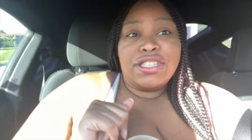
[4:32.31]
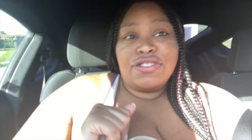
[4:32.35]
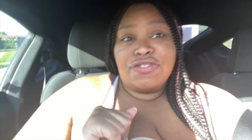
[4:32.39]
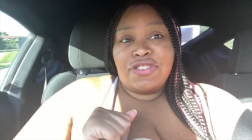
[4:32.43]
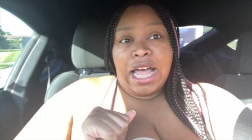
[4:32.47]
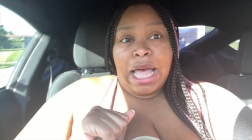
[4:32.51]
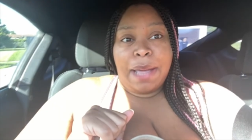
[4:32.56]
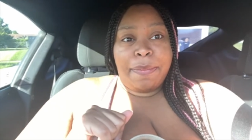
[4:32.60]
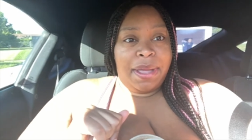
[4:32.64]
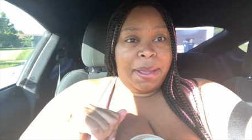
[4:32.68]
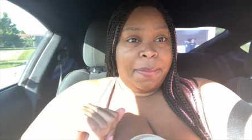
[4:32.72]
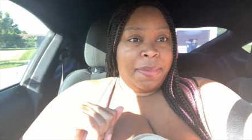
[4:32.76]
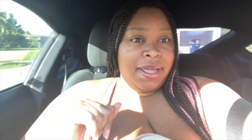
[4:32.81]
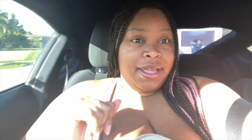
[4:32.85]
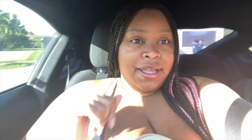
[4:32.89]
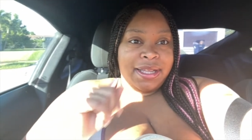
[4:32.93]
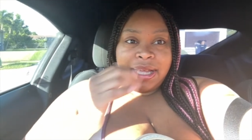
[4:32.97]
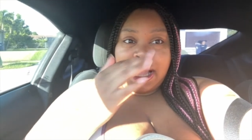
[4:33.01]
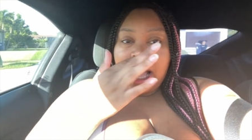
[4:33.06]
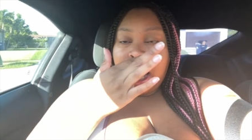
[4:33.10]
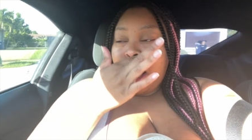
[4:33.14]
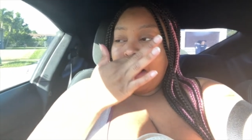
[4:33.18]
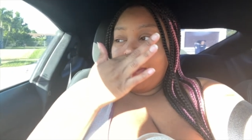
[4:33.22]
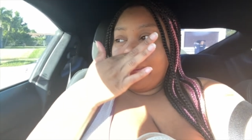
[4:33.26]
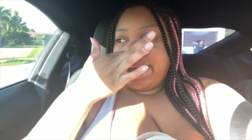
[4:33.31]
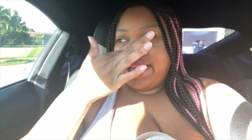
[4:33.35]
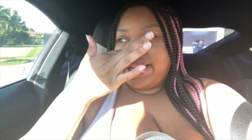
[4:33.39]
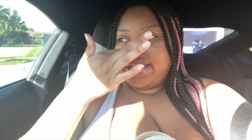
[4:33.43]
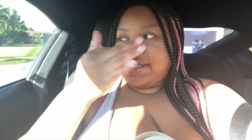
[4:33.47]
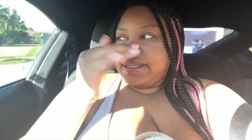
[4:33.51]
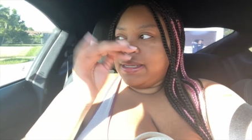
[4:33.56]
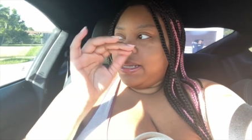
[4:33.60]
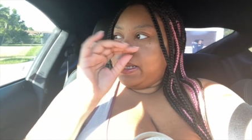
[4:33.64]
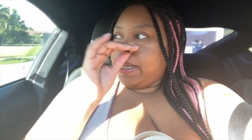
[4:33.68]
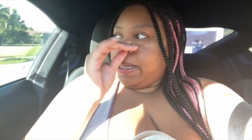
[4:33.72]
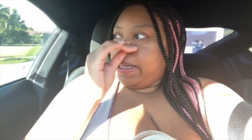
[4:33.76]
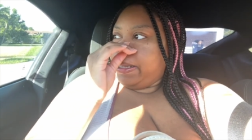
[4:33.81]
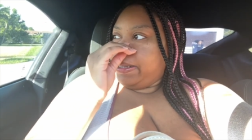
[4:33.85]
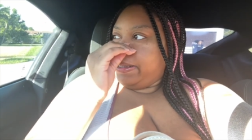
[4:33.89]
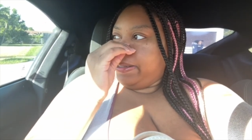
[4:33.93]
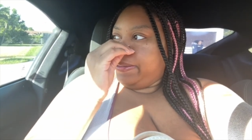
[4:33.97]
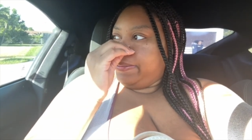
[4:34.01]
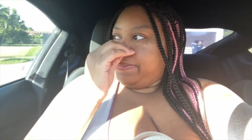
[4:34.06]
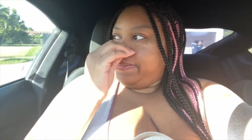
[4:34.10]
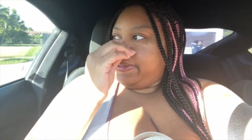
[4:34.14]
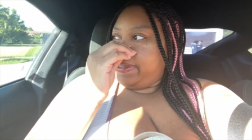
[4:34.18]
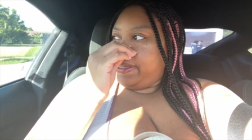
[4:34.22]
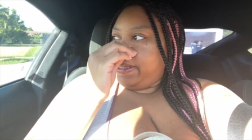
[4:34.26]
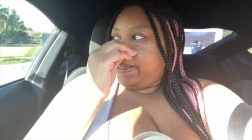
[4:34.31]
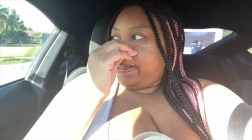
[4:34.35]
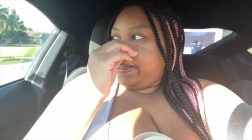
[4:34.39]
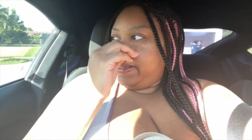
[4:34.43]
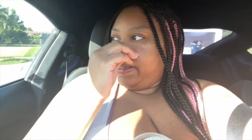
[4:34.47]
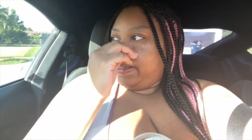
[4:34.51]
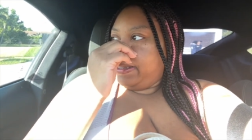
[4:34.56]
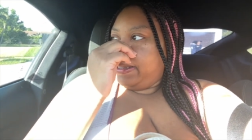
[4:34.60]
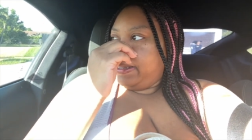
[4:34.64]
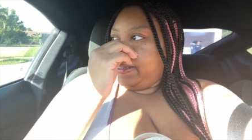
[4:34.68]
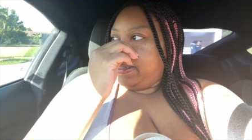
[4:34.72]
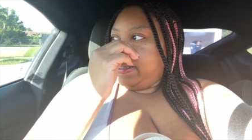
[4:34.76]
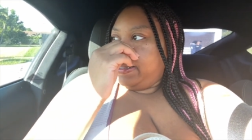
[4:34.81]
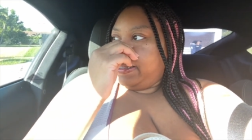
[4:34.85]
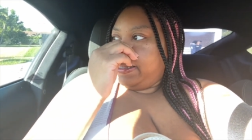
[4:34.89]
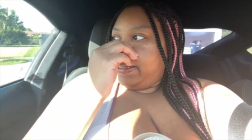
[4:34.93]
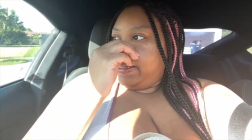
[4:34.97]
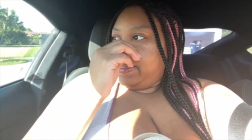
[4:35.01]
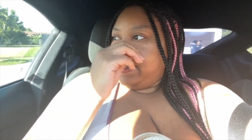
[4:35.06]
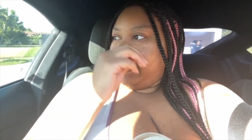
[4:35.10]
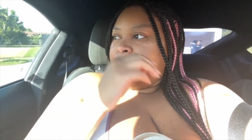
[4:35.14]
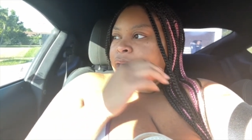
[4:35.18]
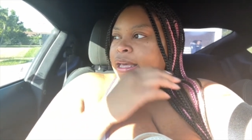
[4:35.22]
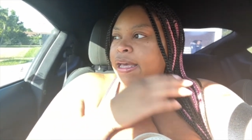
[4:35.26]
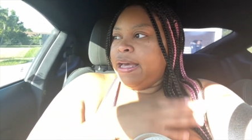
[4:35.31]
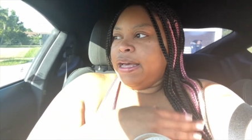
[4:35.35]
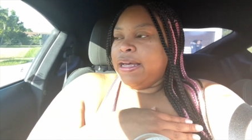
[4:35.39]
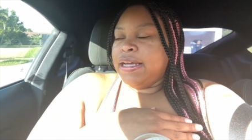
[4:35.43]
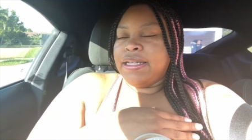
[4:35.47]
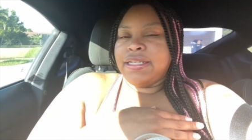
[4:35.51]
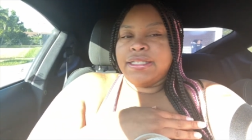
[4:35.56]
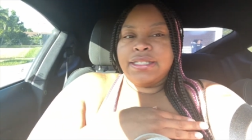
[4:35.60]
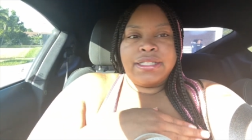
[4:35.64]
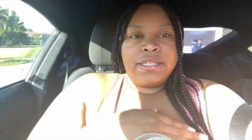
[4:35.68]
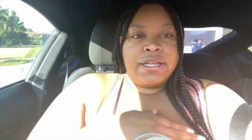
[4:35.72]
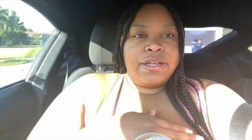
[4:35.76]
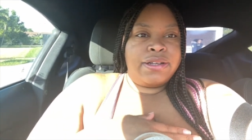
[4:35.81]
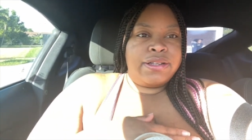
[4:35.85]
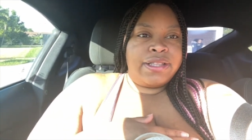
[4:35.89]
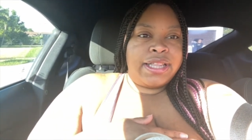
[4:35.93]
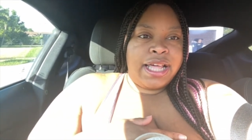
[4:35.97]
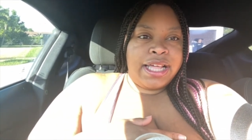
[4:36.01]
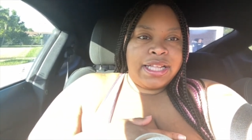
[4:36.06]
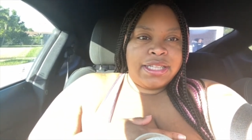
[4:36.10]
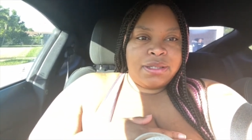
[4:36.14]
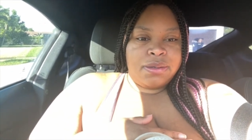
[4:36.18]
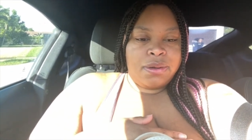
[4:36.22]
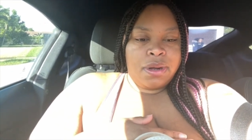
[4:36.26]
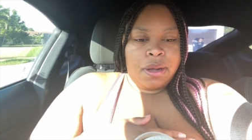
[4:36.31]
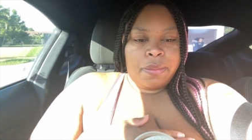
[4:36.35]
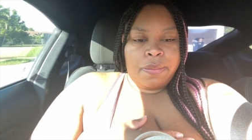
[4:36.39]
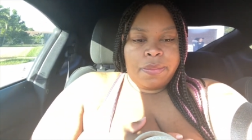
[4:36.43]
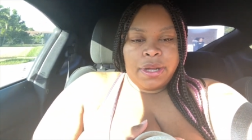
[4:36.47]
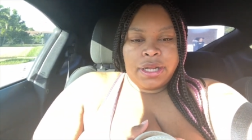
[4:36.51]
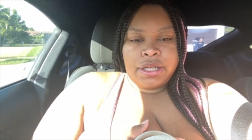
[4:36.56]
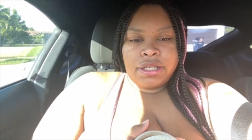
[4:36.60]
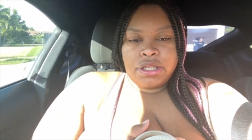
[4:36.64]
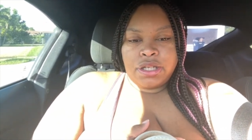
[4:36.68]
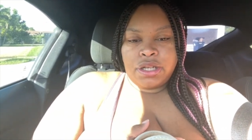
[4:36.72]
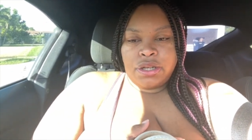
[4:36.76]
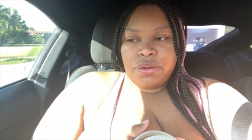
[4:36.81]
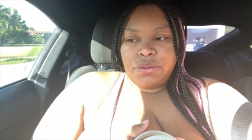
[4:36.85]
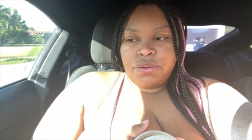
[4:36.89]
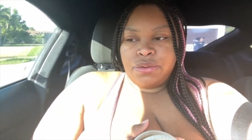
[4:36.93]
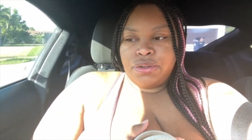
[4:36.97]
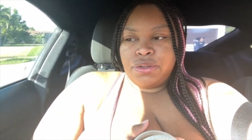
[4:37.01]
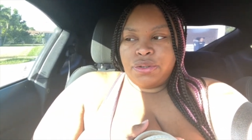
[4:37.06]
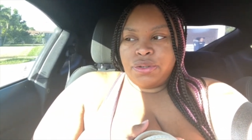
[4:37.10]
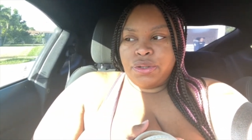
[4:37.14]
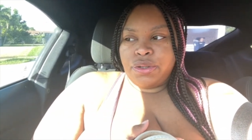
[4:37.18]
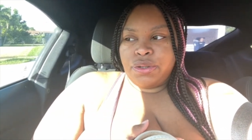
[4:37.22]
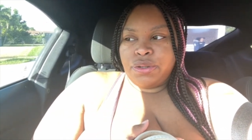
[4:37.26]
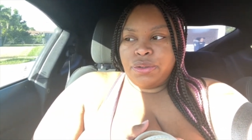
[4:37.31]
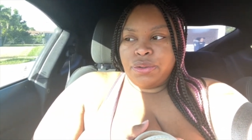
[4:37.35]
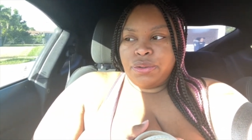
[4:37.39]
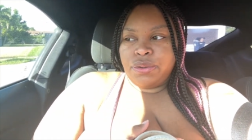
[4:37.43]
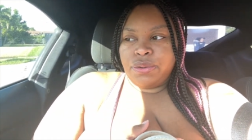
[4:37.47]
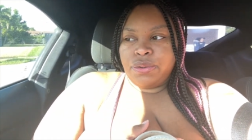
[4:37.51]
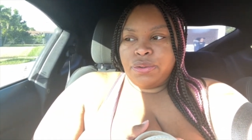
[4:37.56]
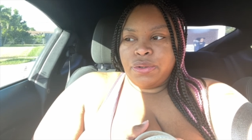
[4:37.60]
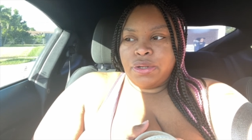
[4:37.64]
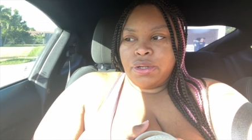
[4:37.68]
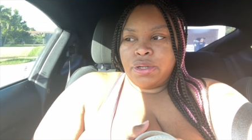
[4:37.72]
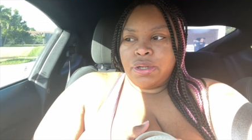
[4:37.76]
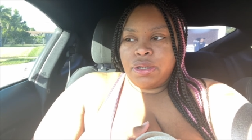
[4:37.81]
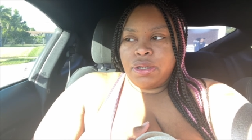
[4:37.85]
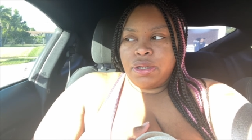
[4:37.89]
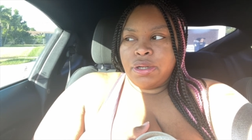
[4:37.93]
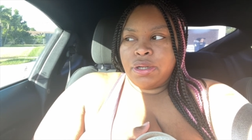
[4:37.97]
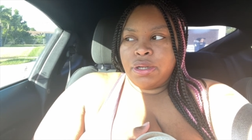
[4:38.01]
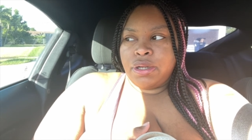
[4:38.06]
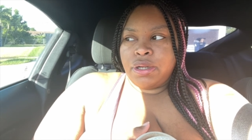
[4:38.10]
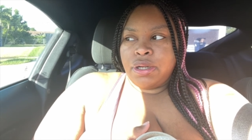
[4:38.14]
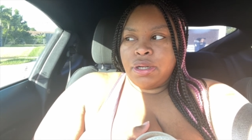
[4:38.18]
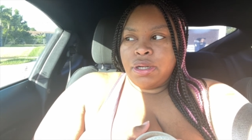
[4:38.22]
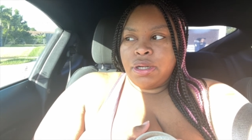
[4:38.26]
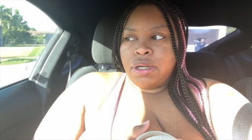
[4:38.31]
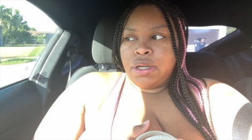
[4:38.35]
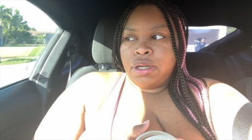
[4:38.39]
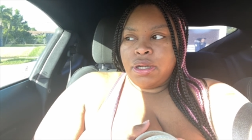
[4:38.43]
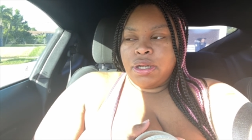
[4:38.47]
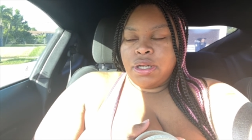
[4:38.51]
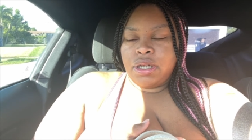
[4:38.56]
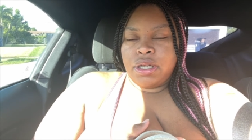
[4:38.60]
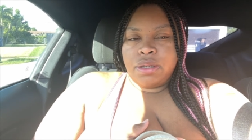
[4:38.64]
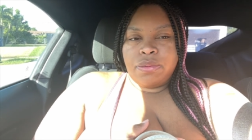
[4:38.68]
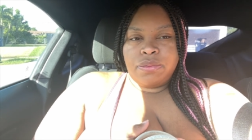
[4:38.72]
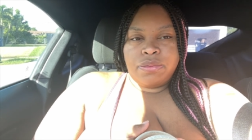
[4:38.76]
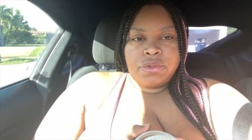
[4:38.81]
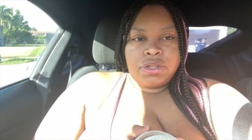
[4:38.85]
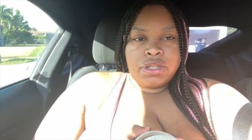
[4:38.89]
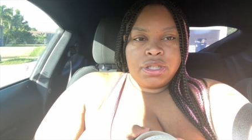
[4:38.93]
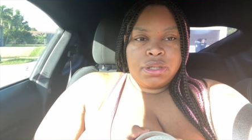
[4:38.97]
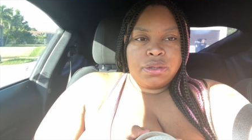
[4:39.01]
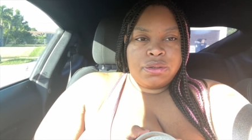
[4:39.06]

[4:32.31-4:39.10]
flag, baby. Always. Yeah. So that's what I'm about to go do. I'm so